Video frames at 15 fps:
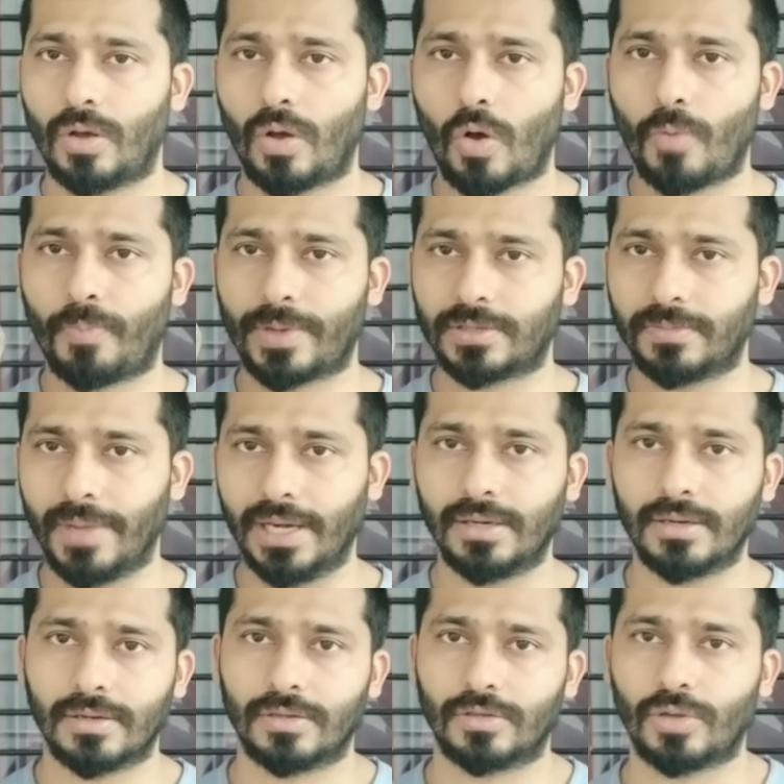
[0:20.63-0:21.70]
Opus
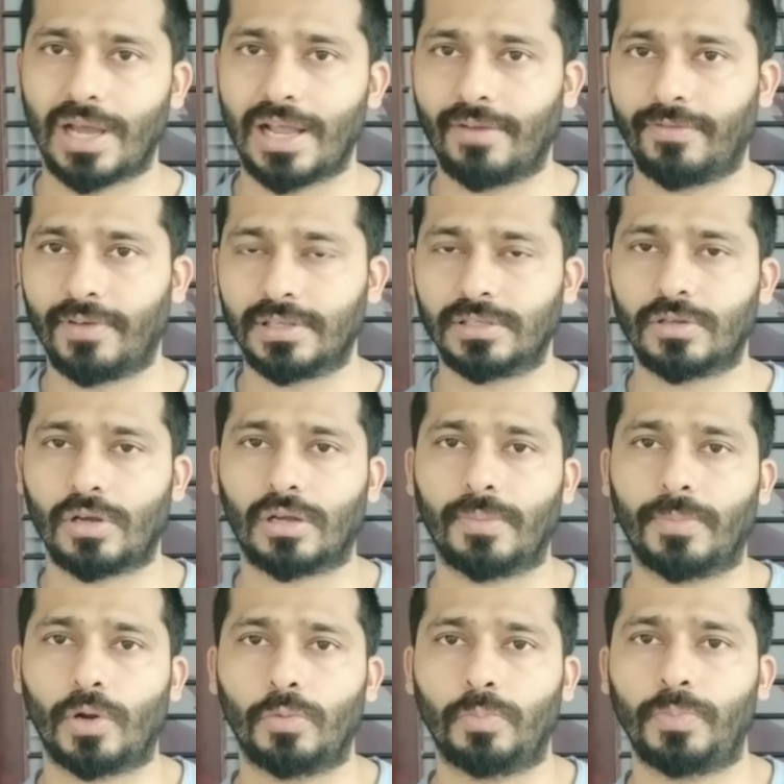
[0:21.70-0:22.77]
Men. So I'll first talk
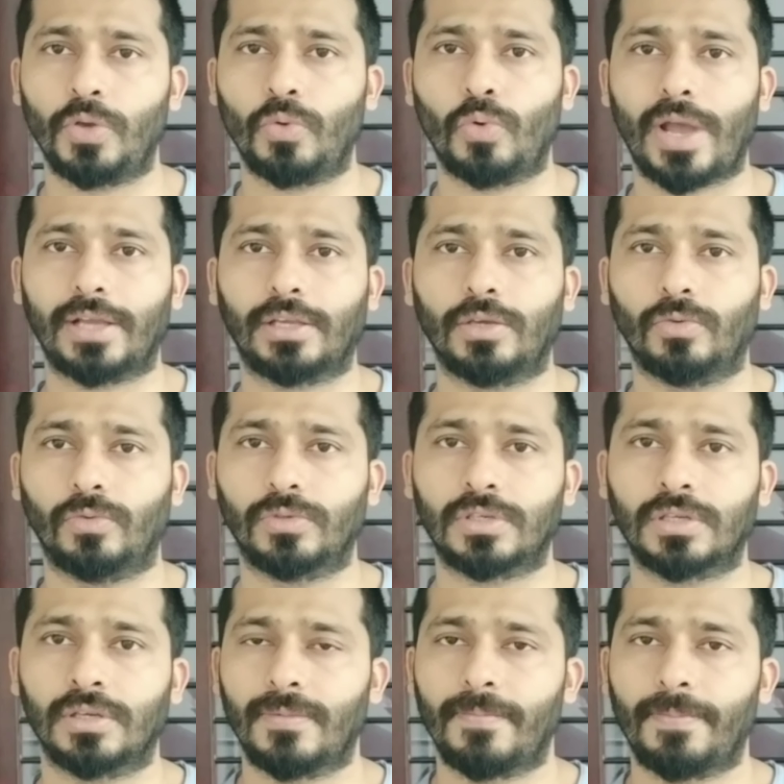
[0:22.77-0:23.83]
about Beau
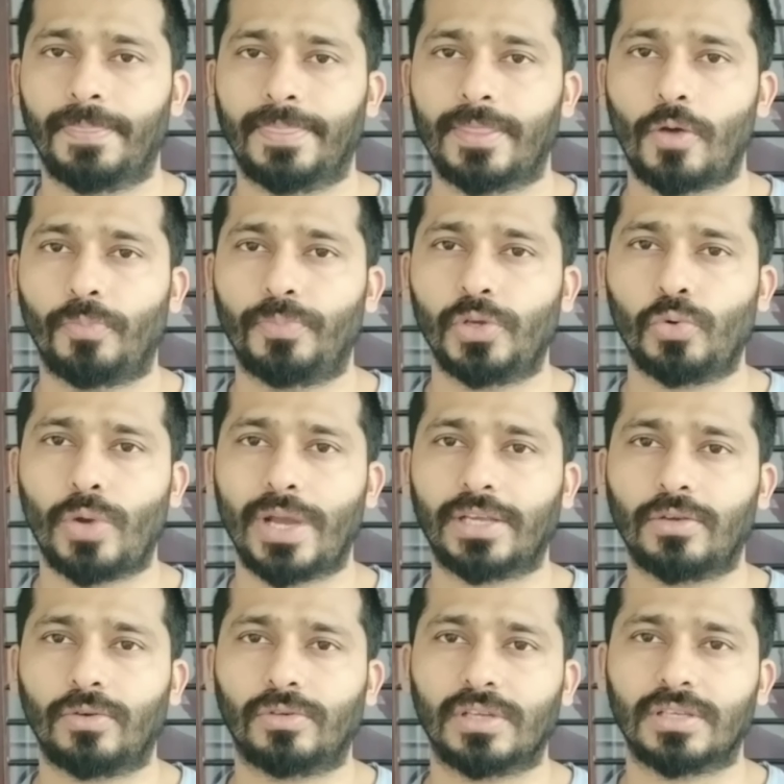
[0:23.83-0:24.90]
Acute. Now Beau
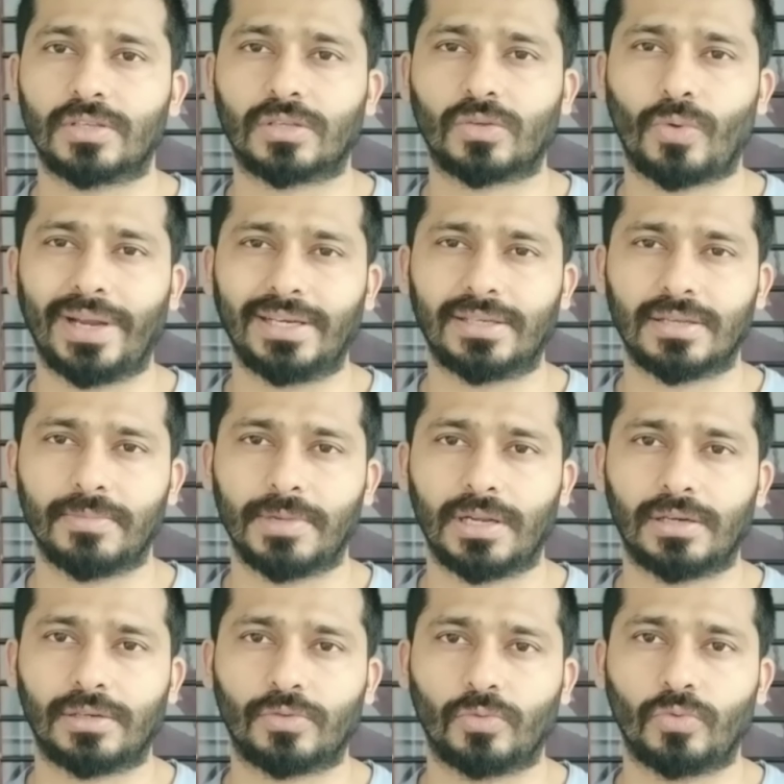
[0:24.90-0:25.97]
Acute is quite
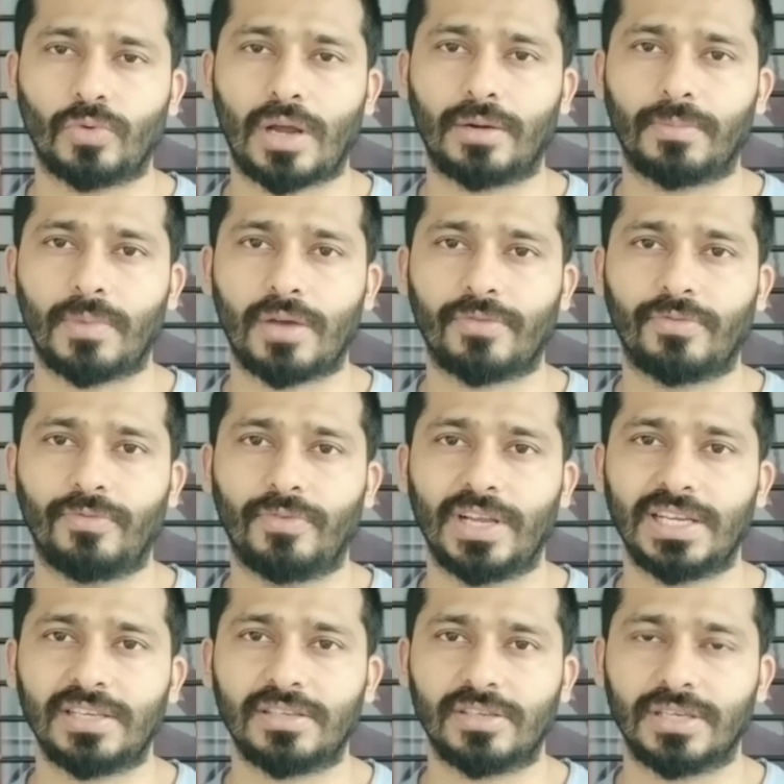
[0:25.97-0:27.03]
similar to Armaf
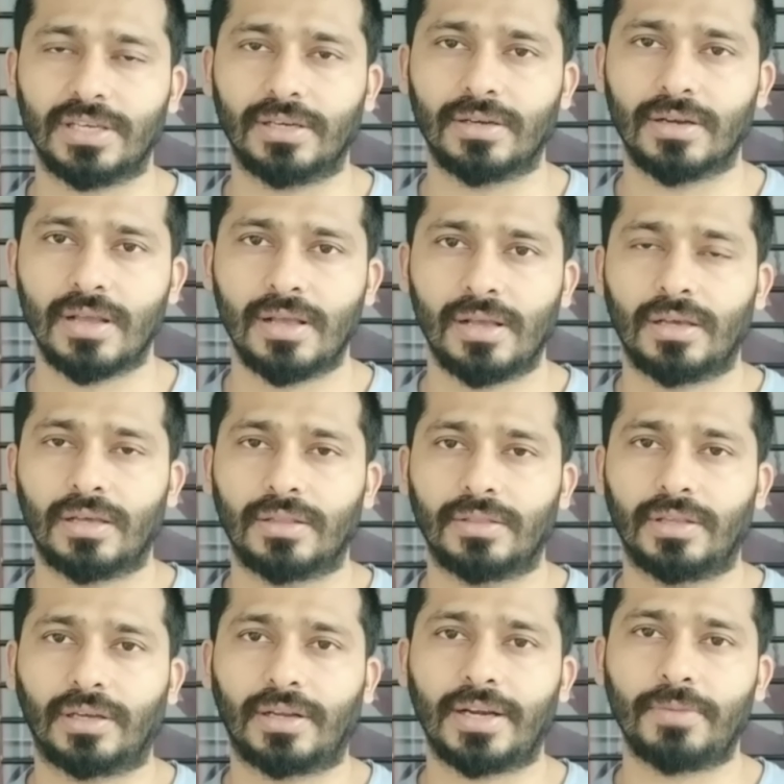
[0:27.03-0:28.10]
Venetian,
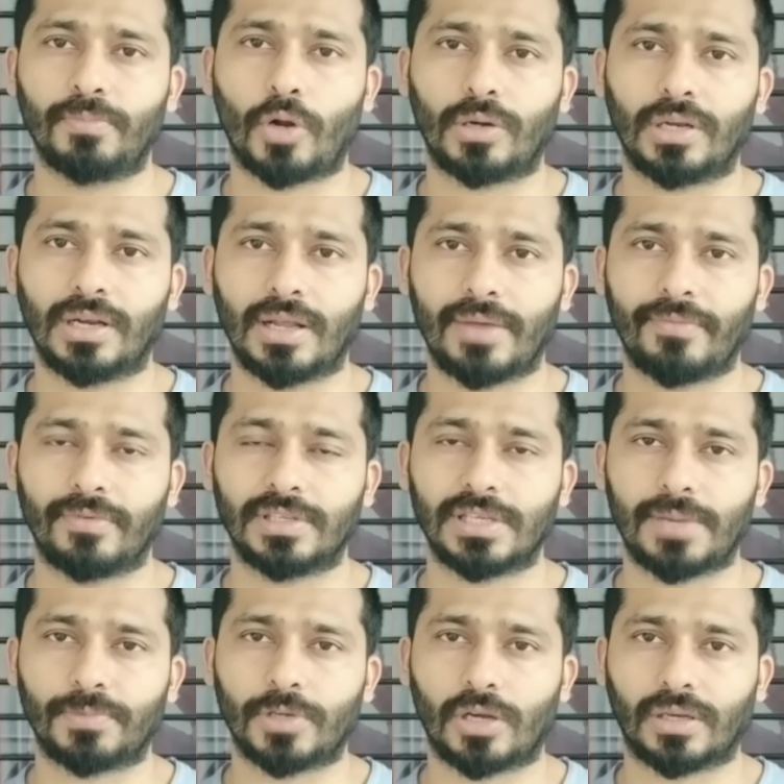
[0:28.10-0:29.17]
the green bottle which
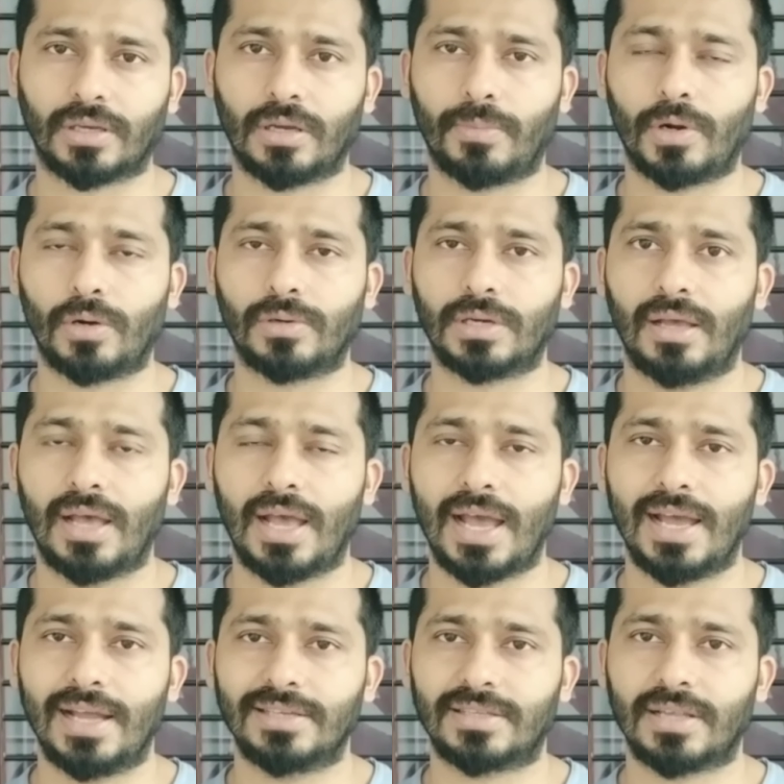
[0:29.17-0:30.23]
I'm talking about,
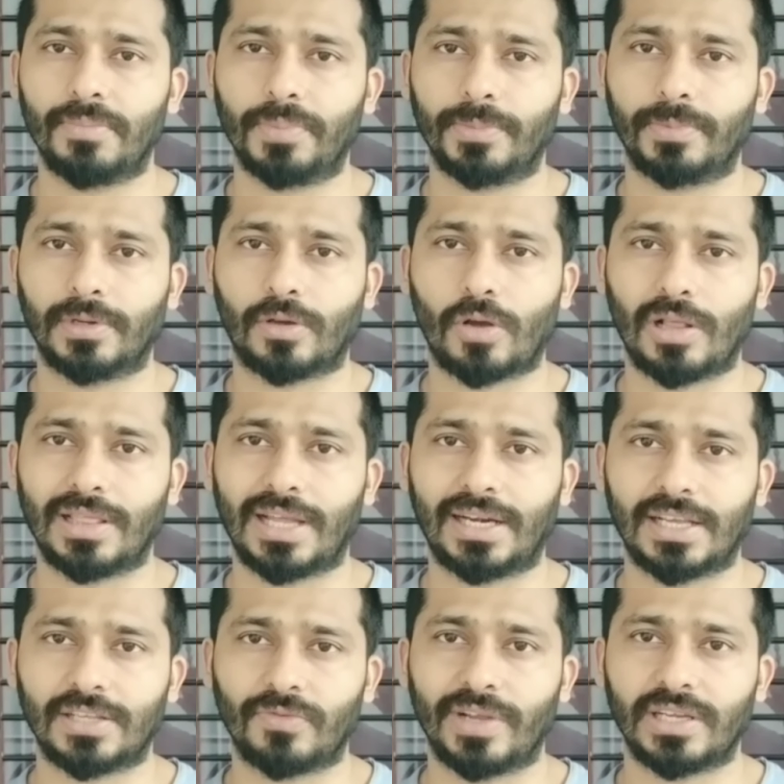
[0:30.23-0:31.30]
and some people call
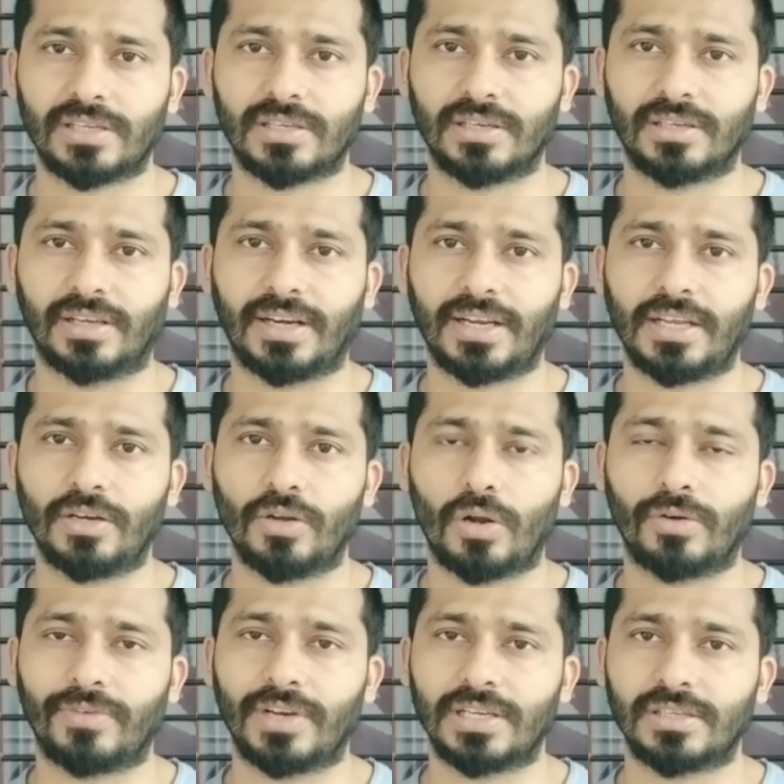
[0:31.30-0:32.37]
that as Venetian green
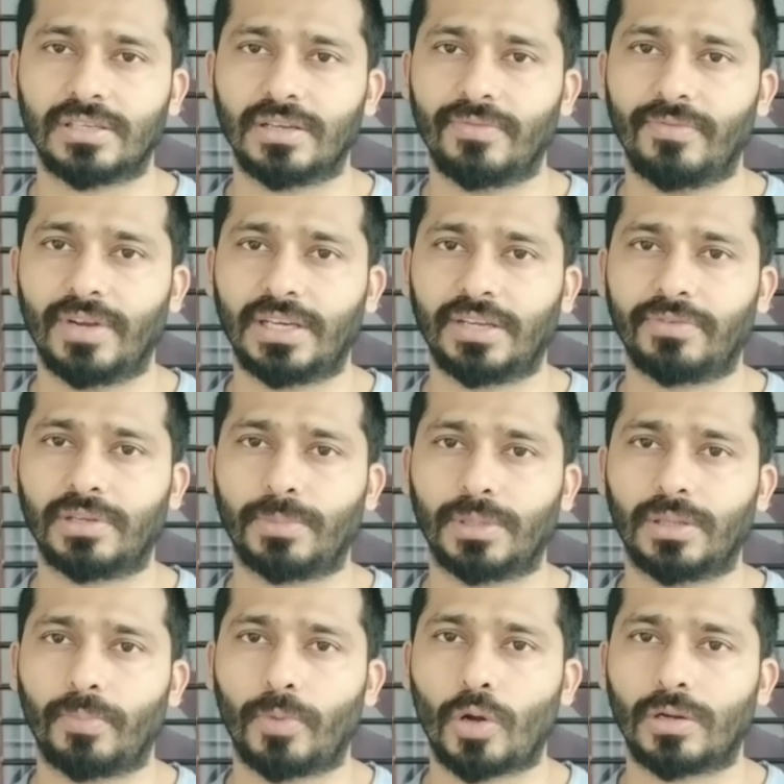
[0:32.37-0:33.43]
or Venetian vetiver,
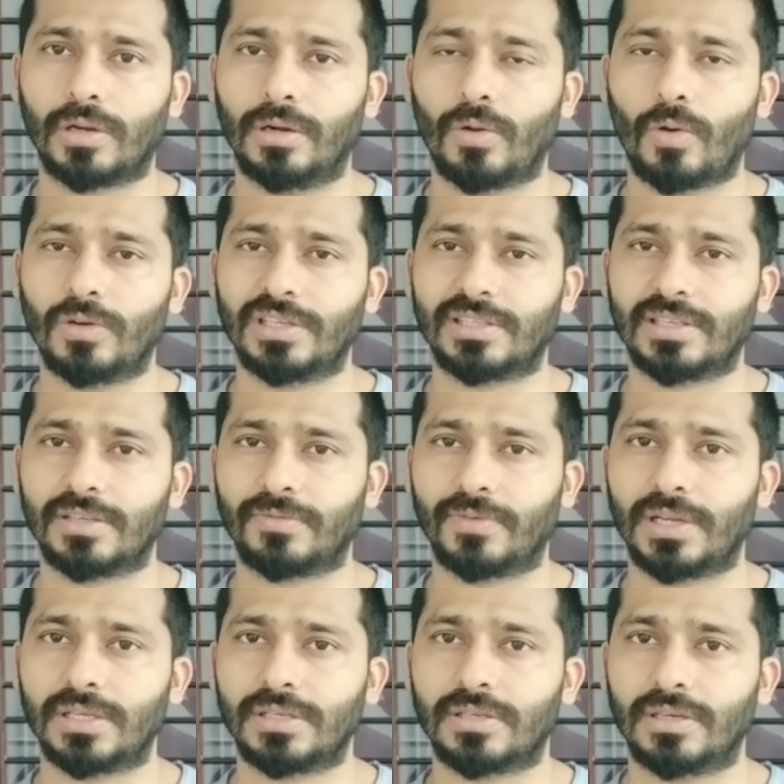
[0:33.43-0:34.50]
but the bottle only says
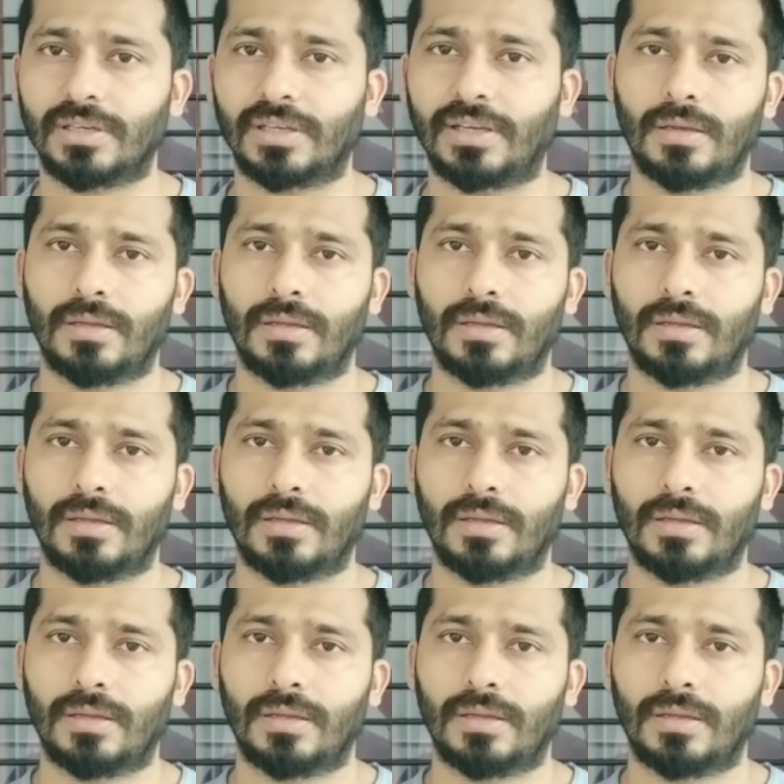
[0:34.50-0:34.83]
Venetian.